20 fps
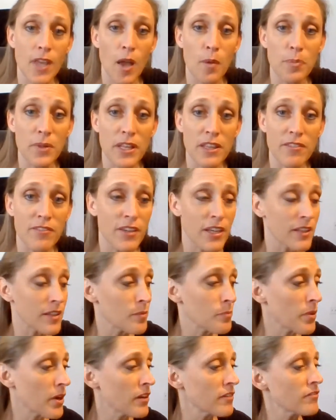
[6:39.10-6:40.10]
I'll play the
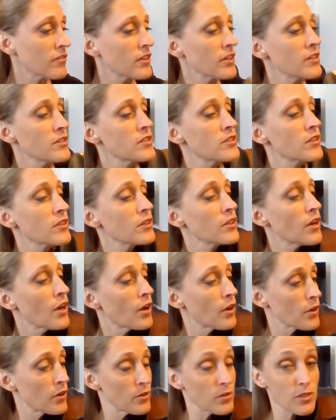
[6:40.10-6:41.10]
violin part for you so you know
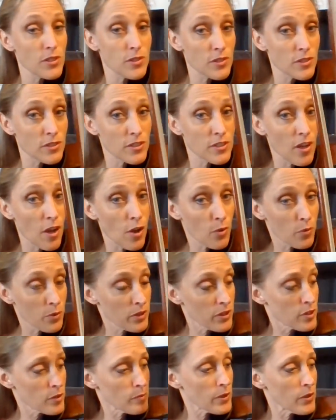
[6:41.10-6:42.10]
how it goes. It's all
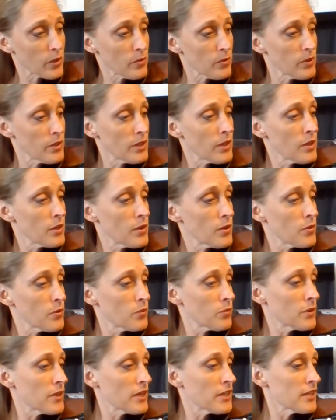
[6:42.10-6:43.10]
with your bow.
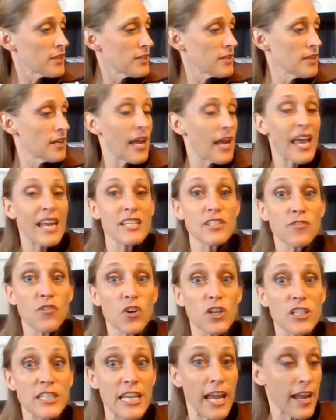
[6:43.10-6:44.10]
And it's
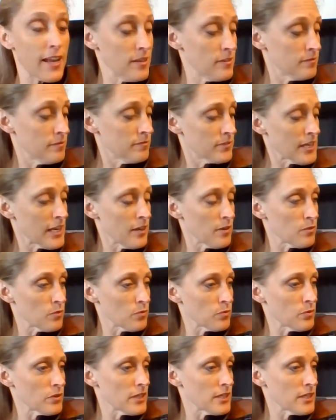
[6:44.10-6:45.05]
forte, right?